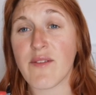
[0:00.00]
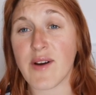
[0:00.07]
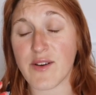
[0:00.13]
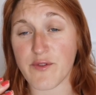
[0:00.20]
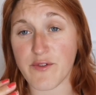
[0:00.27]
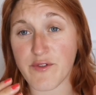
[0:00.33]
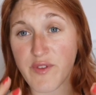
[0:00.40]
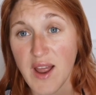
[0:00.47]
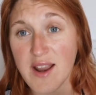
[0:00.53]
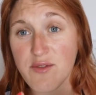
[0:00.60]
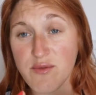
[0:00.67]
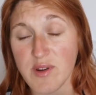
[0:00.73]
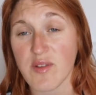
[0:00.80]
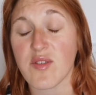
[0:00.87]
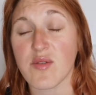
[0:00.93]
that
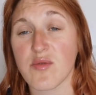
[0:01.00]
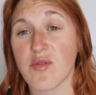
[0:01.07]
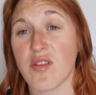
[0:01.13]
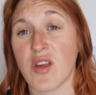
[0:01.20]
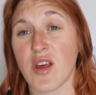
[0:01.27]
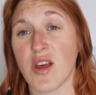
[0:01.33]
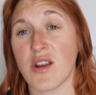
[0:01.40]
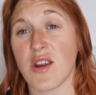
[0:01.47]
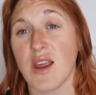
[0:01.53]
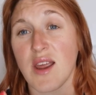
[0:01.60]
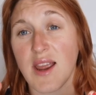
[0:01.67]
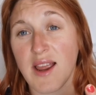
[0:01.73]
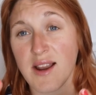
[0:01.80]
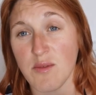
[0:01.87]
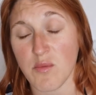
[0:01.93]
then resulted
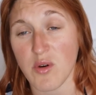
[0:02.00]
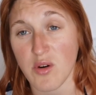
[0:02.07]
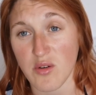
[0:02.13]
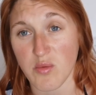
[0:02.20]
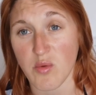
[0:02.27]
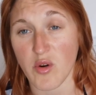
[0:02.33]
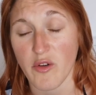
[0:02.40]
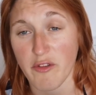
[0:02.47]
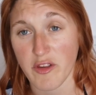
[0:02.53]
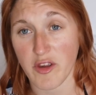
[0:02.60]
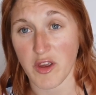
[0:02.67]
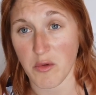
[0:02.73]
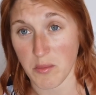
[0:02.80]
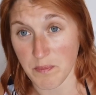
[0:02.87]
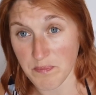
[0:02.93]
in World War
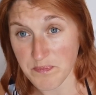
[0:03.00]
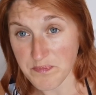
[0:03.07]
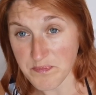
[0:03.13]
II.